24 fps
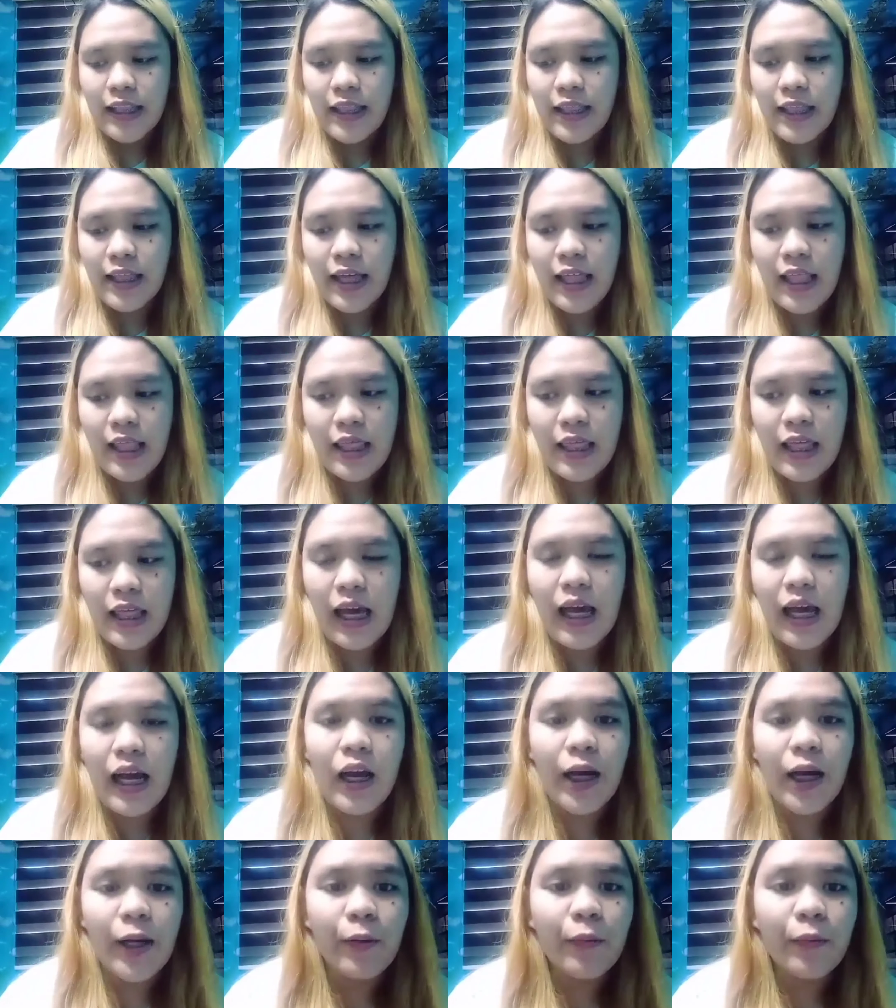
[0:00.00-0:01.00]
that
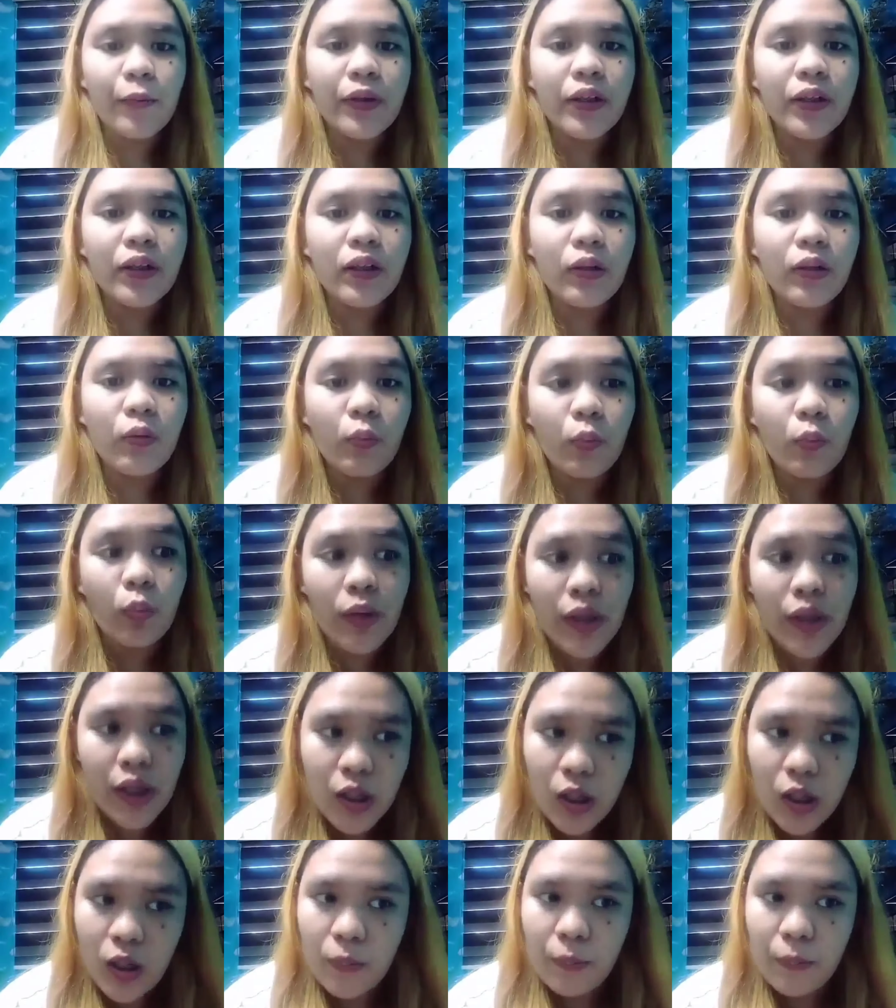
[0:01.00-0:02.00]
I will
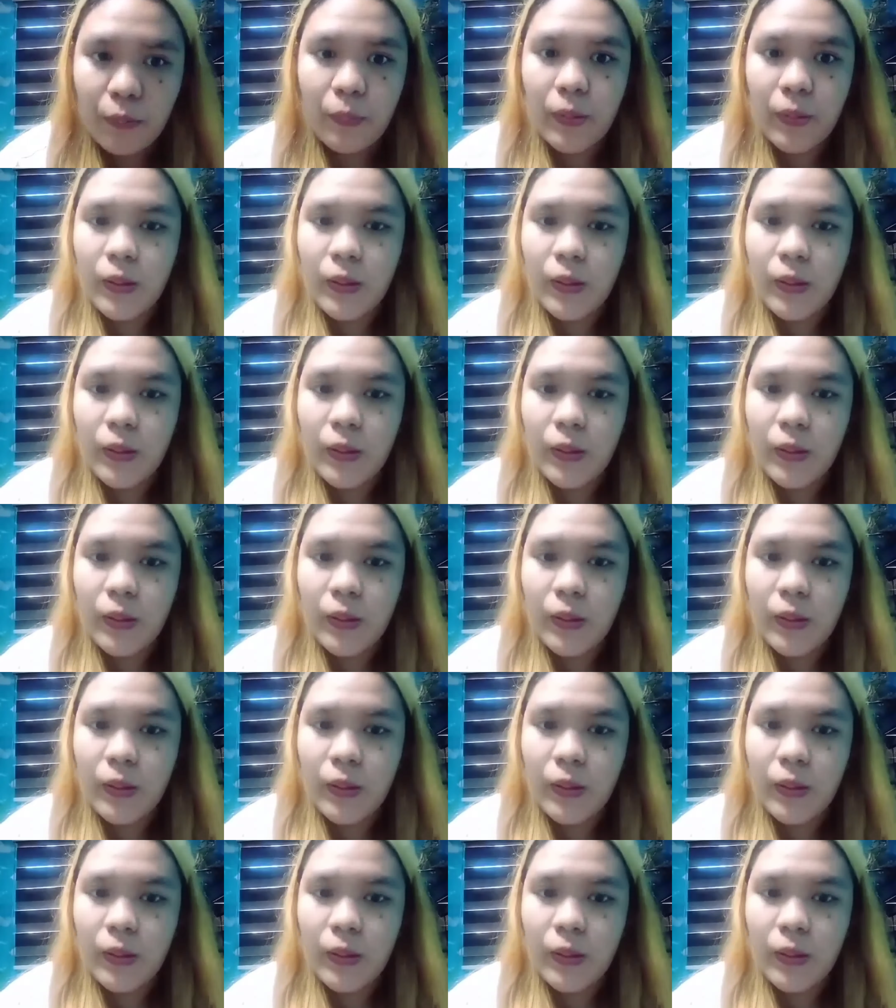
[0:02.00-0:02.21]
wake up.